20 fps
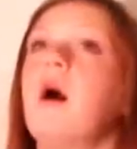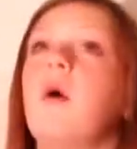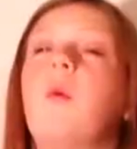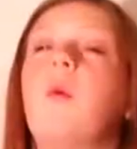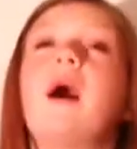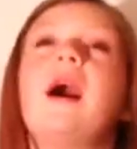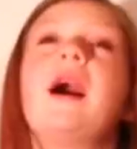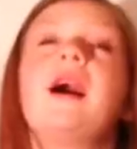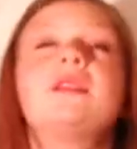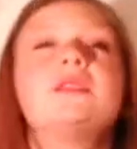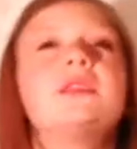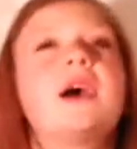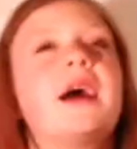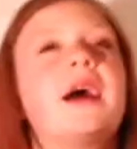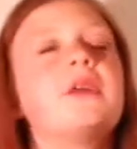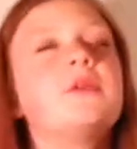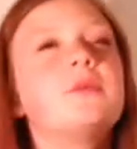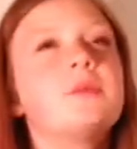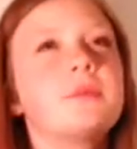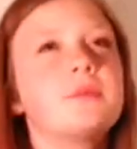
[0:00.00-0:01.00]
Well, I
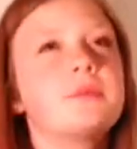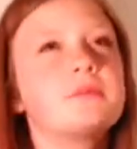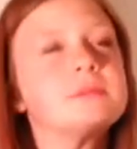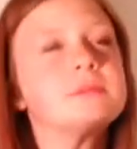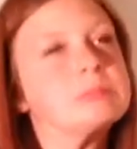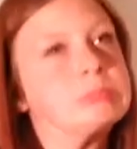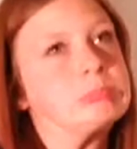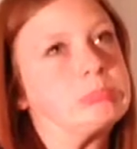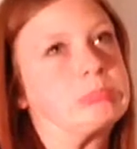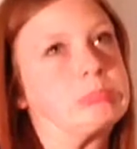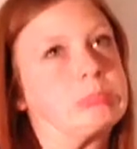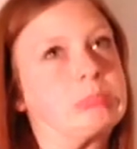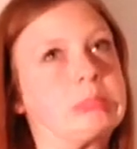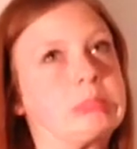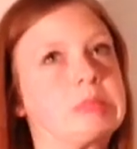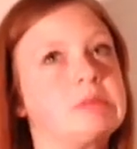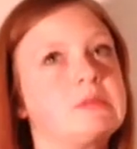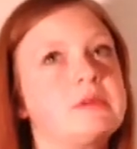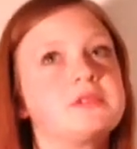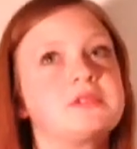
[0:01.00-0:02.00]
don't... Mm,
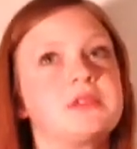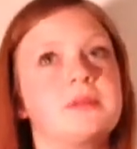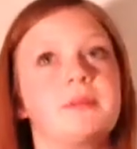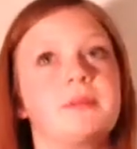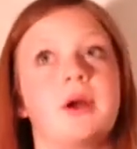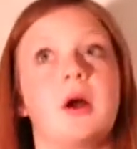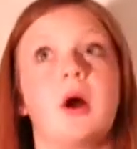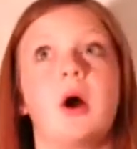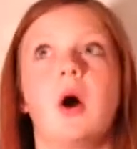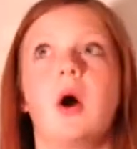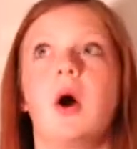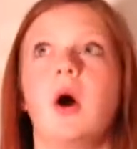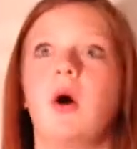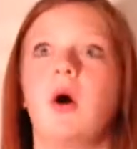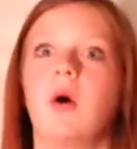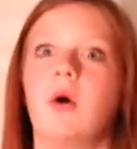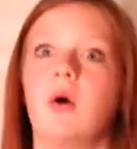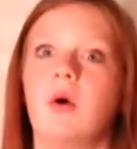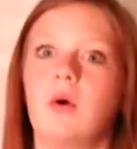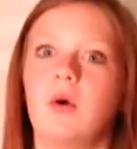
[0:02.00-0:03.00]
most embar...
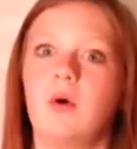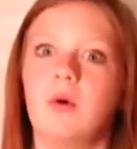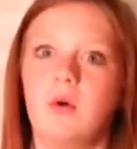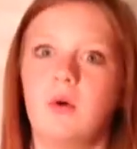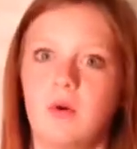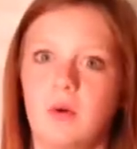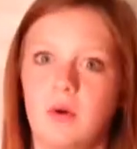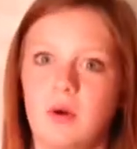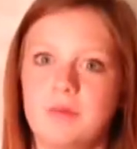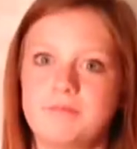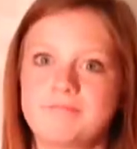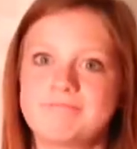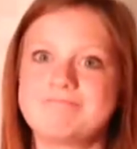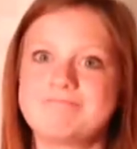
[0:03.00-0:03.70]
Oh.